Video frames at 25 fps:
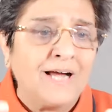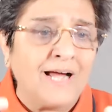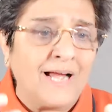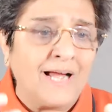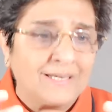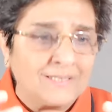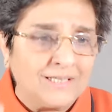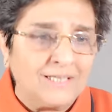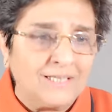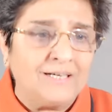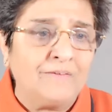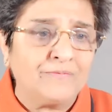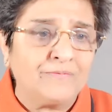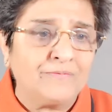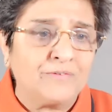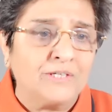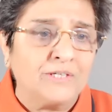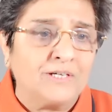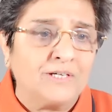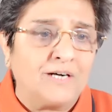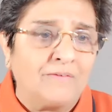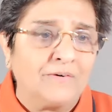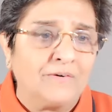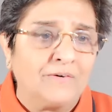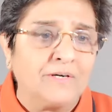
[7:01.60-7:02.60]
as a Lieutenant
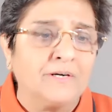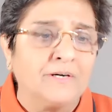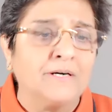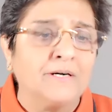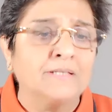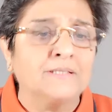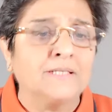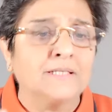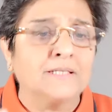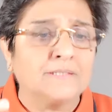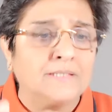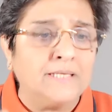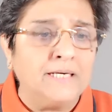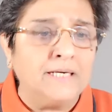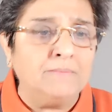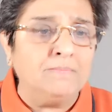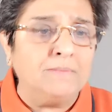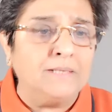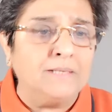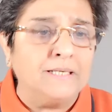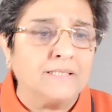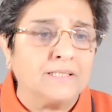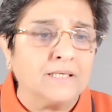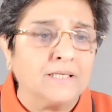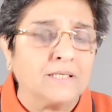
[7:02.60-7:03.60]
Governor, as a team
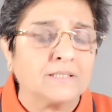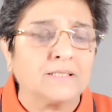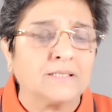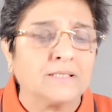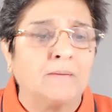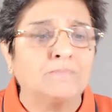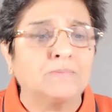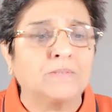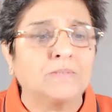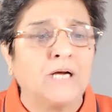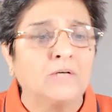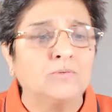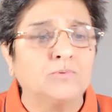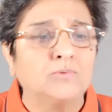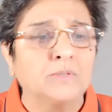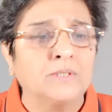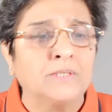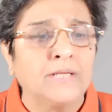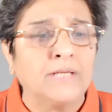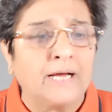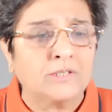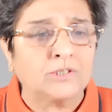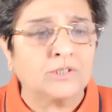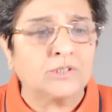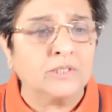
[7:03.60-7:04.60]
leader, sometimes with
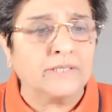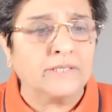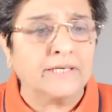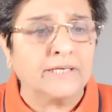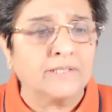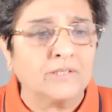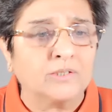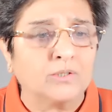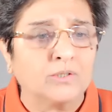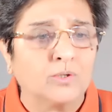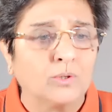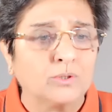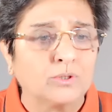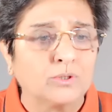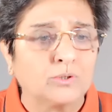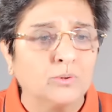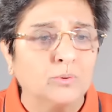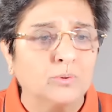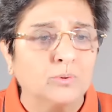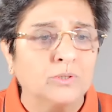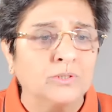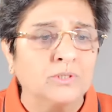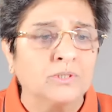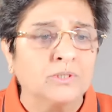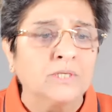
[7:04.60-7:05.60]
National Cadet Corps
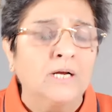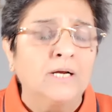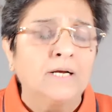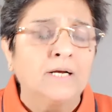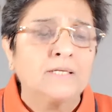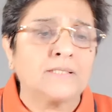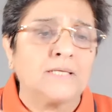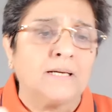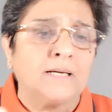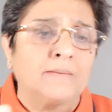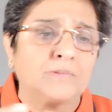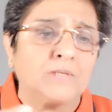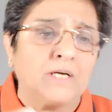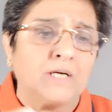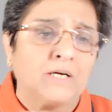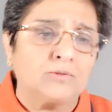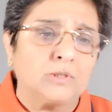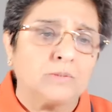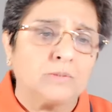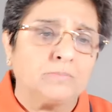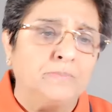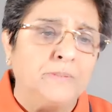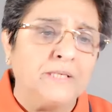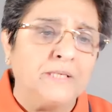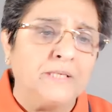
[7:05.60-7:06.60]
students, sometimes
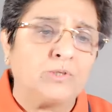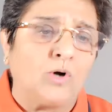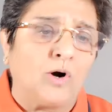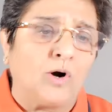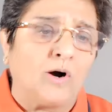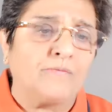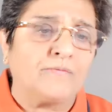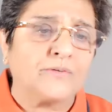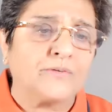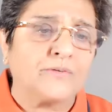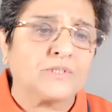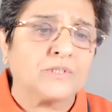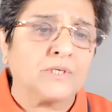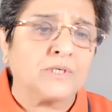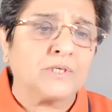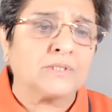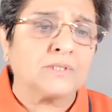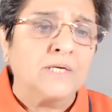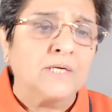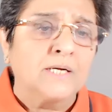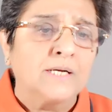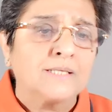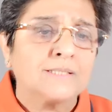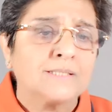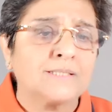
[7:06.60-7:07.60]
with beat
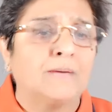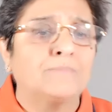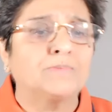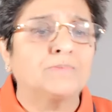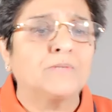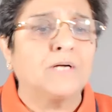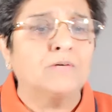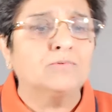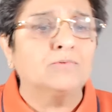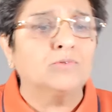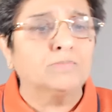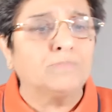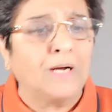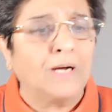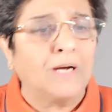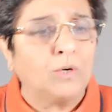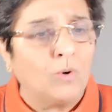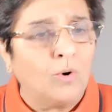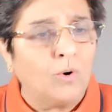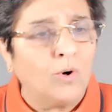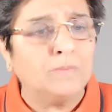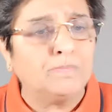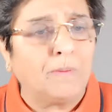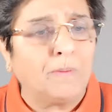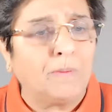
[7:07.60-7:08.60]
officers, sometimes with my
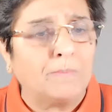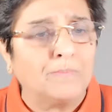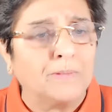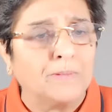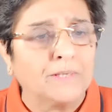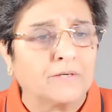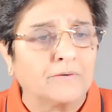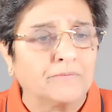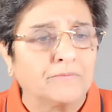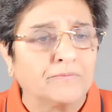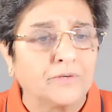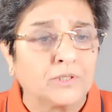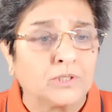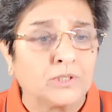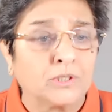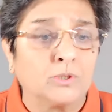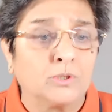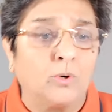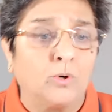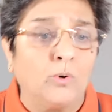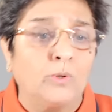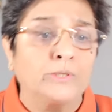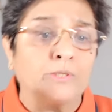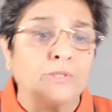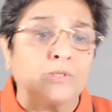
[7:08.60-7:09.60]
own public officials,
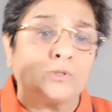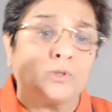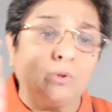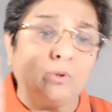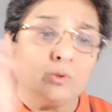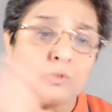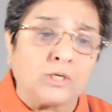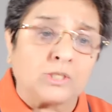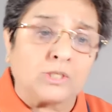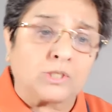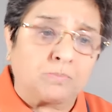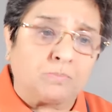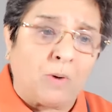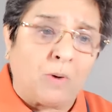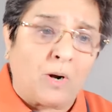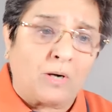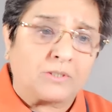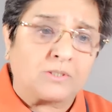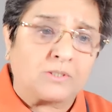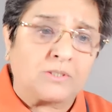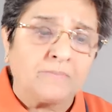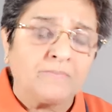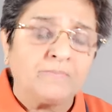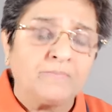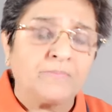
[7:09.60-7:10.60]
going to the
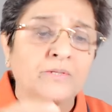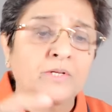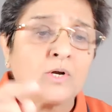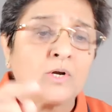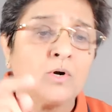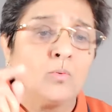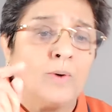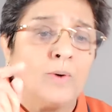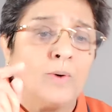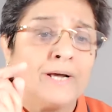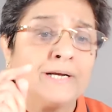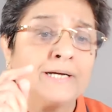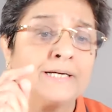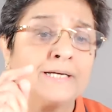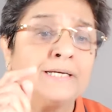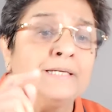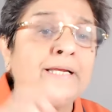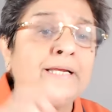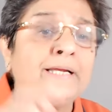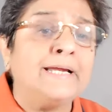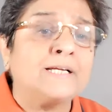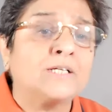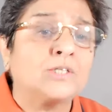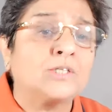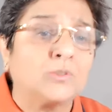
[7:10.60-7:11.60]
spot where it
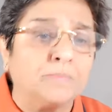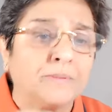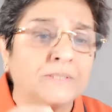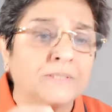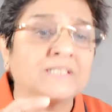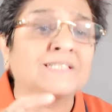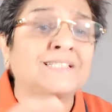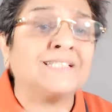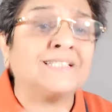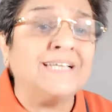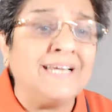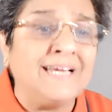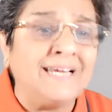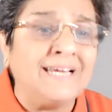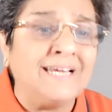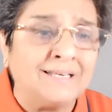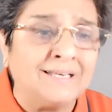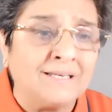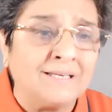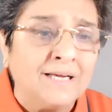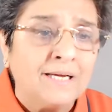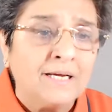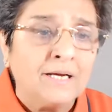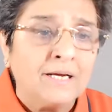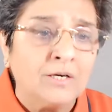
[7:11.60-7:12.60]
needs to be
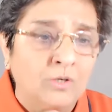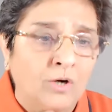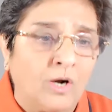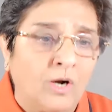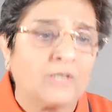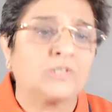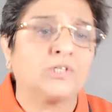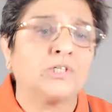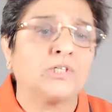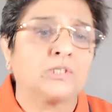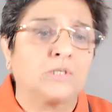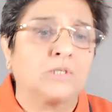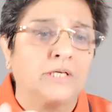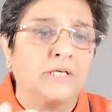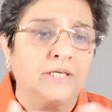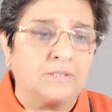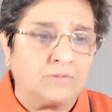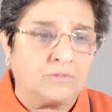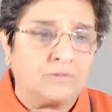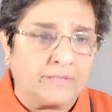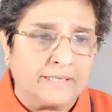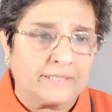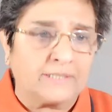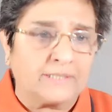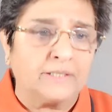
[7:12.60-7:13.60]
seen, not just
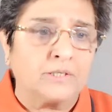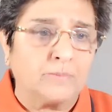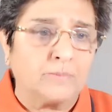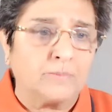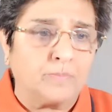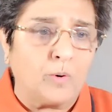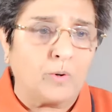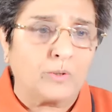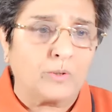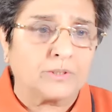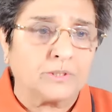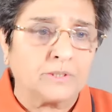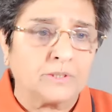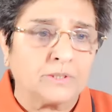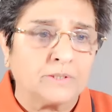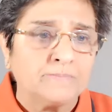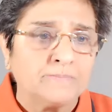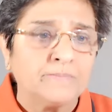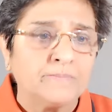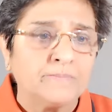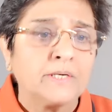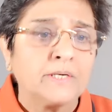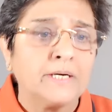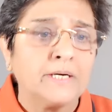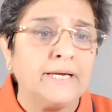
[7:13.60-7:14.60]
keep getting reported.
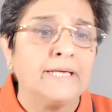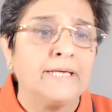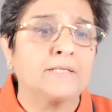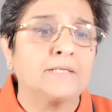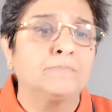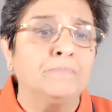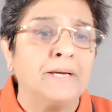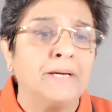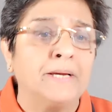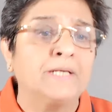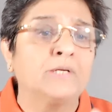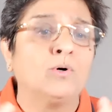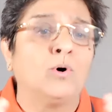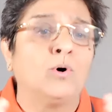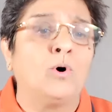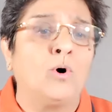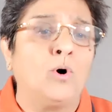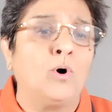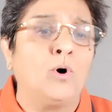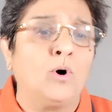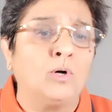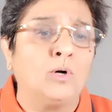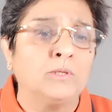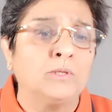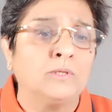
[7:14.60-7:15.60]
It made
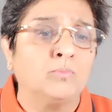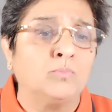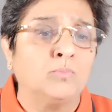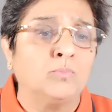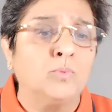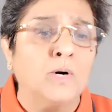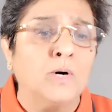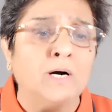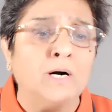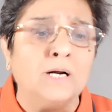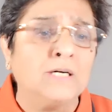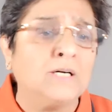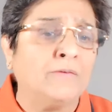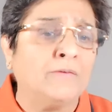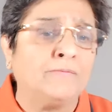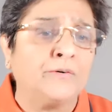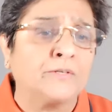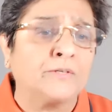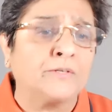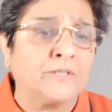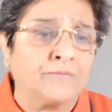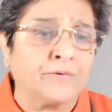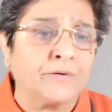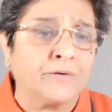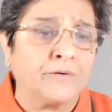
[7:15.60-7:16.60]
all the world of
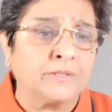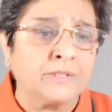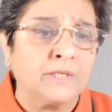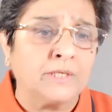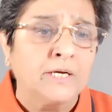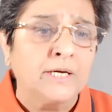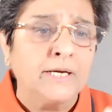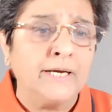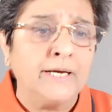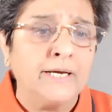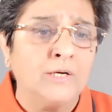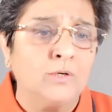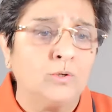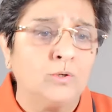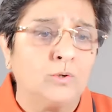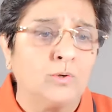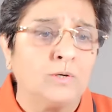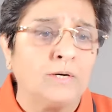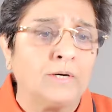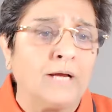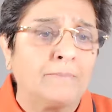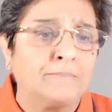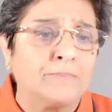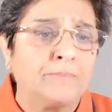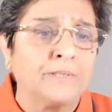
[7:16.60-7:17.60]
a difference in
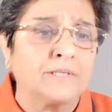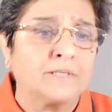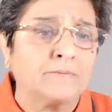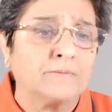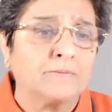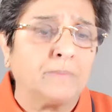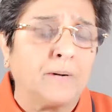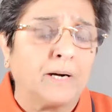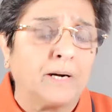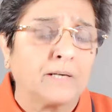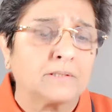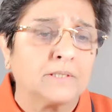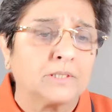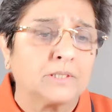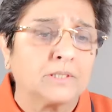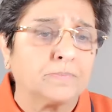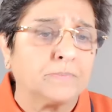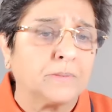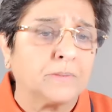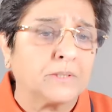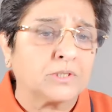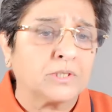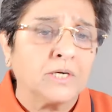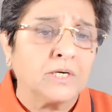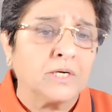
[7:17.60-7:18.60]
collaborative
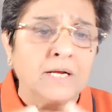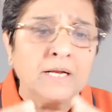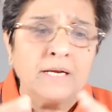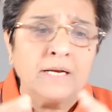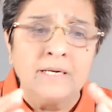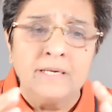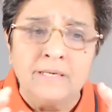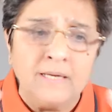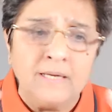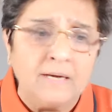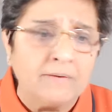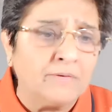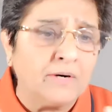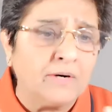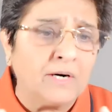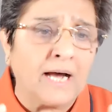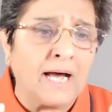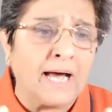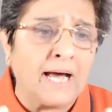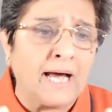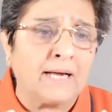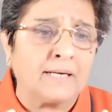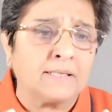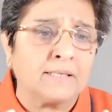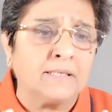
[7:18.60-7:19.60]
participation. Never
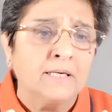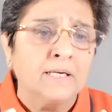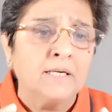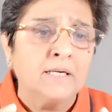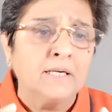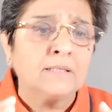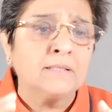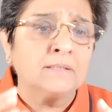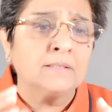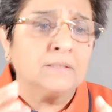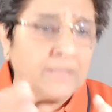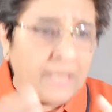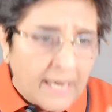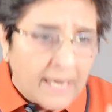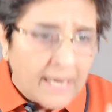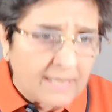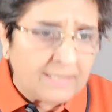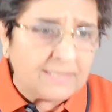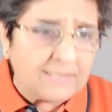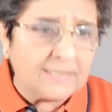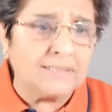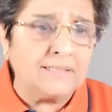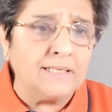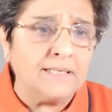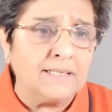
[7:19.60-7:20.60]
had they
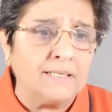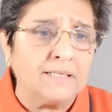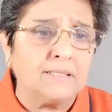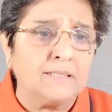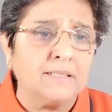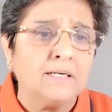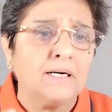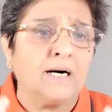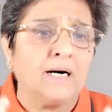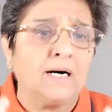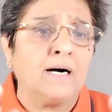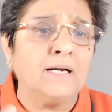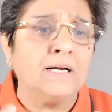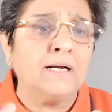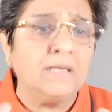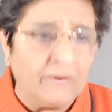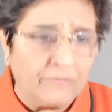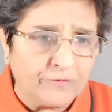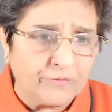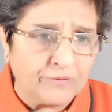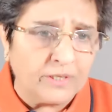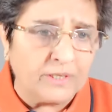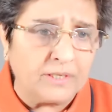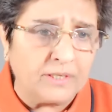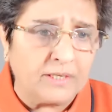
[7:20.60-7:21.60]
seen a
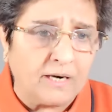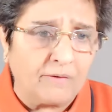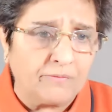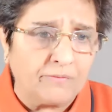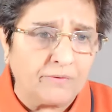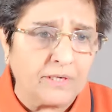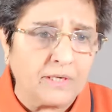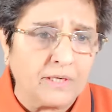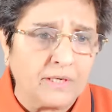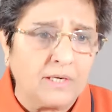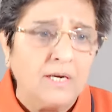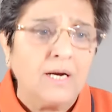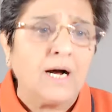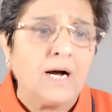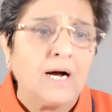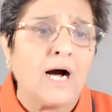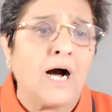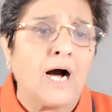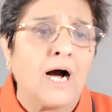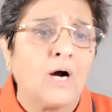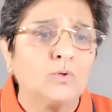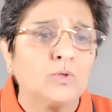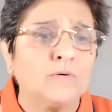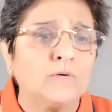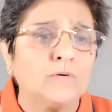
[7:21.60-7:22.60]
Lieutenant Governor
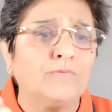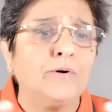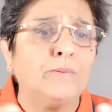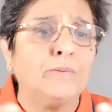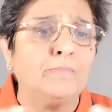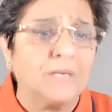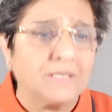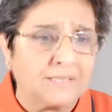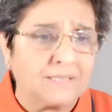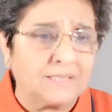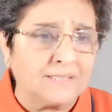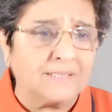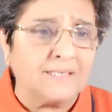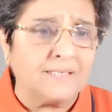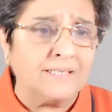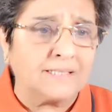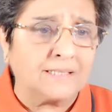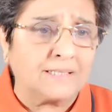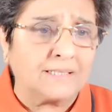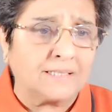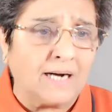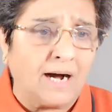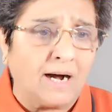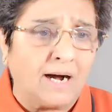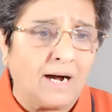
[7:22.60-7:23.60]
out of a Mercedes
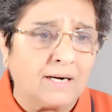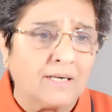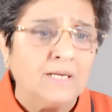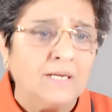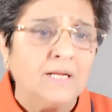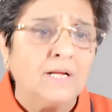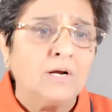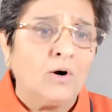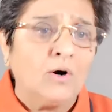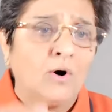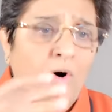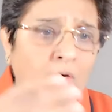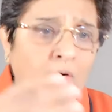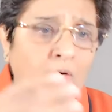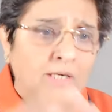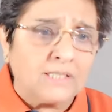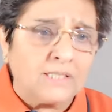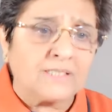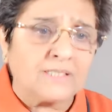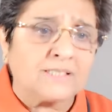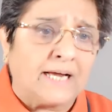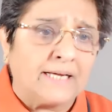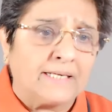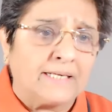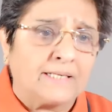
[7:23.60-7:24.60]
car on a
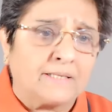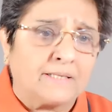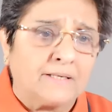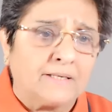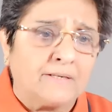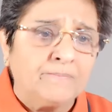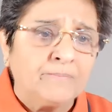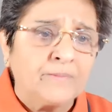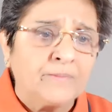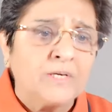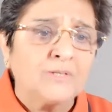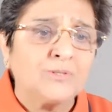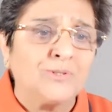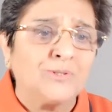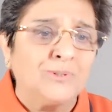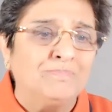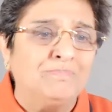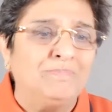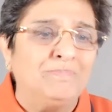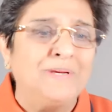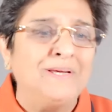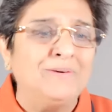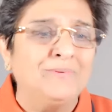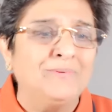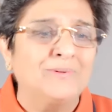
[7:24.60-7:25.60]
cycle to
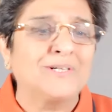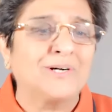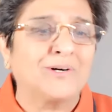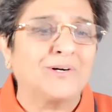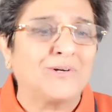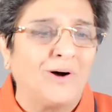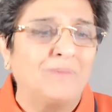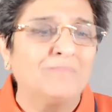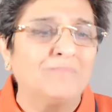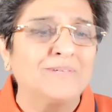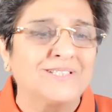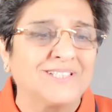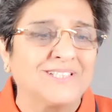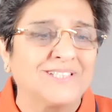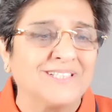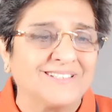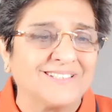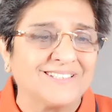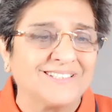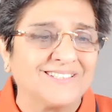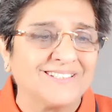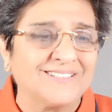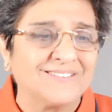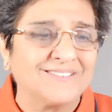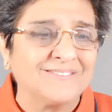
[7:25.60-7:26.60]
be with a common
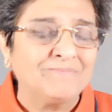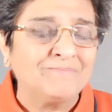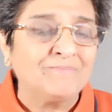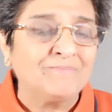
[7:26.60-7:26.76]
citizen.